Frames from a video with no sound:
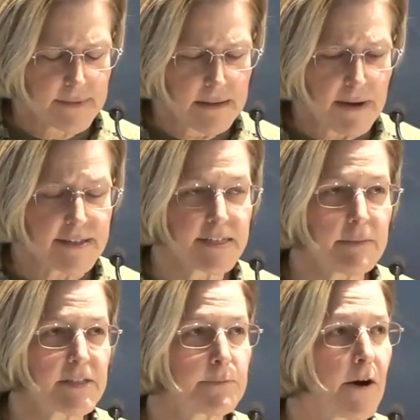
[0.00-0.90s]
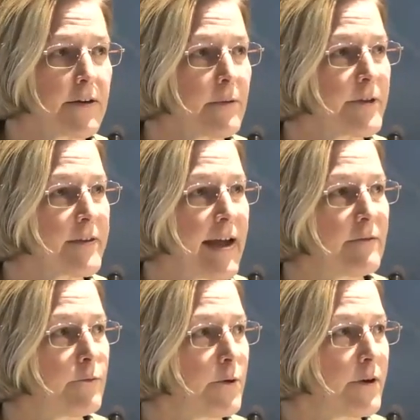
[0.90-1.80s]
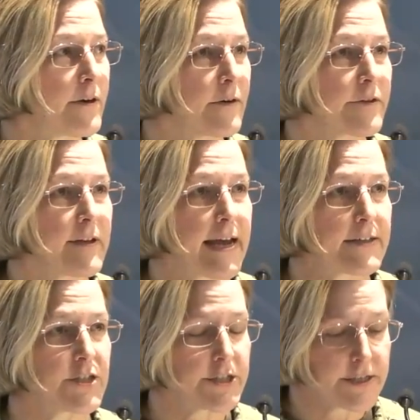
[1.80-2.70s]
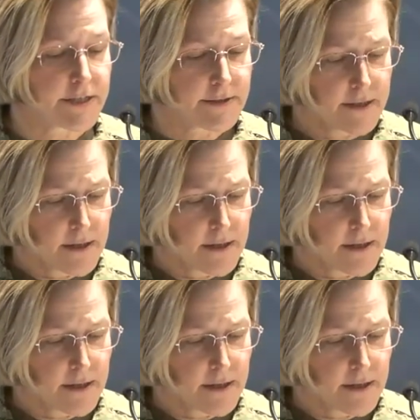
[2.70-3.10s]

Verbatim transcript: And my team has partnered with NavWar over the last year.